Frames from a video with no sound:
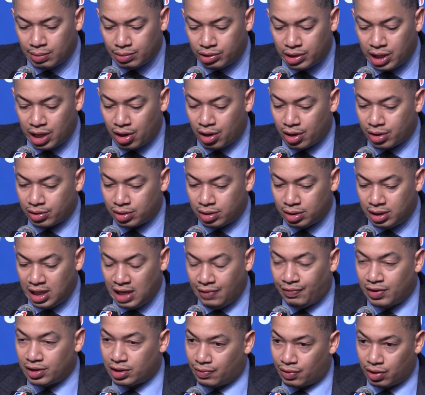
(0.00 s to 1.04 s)
JR's
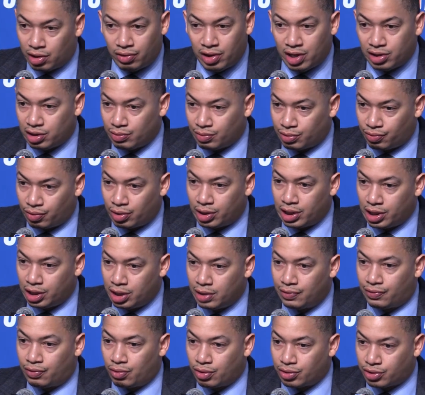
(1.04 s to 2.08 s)
defensive aggression was really
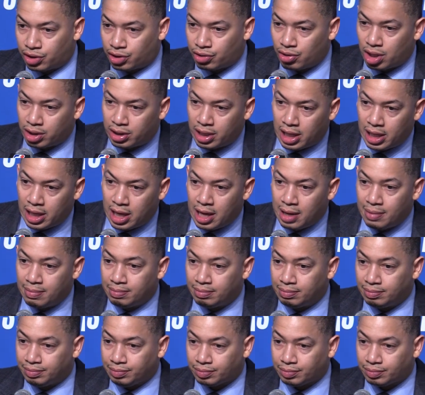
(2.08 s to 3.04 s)
good for us to start that game.